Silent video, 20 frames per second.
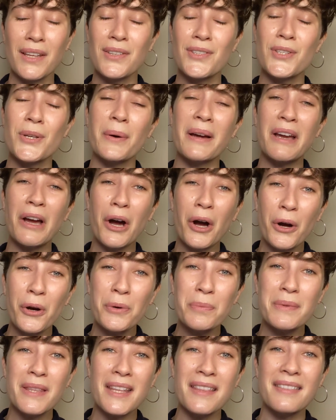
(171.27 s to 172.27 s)
So I
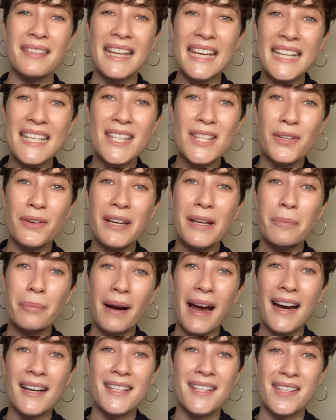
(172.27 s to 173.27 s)
hope that these three
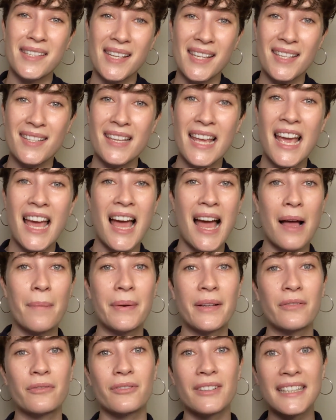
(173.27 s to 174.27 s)
practices have
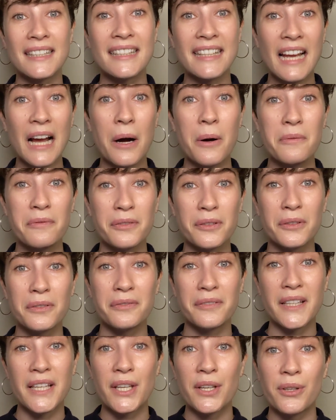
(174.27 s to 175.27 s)
been really helpful
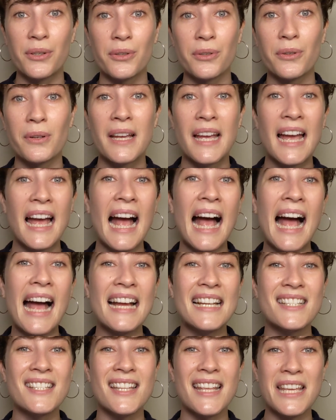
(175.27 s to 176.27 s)
for you
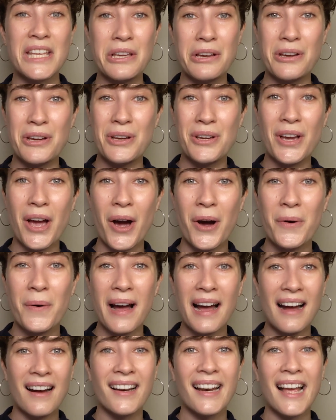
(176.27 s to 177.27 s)
and that you can go
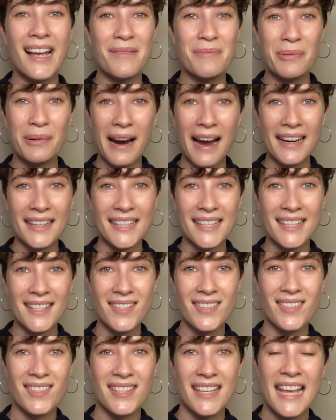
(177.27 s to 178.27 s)
out and
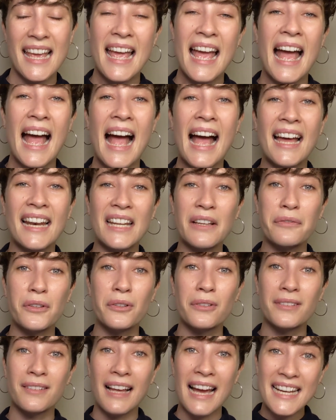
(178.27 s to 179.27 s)
practice. And if
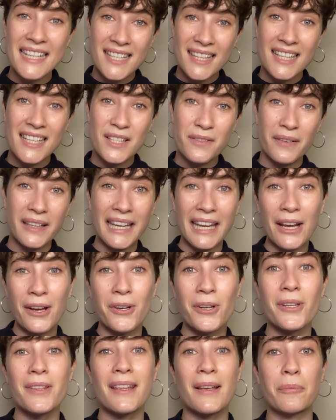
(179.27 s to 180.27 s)
you liked this
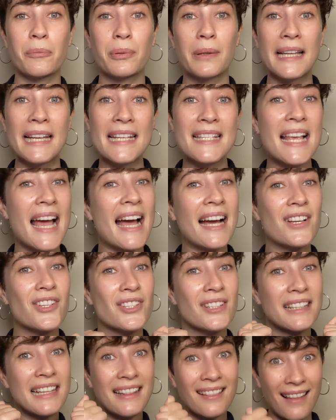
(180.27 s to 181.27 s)
video, then please actually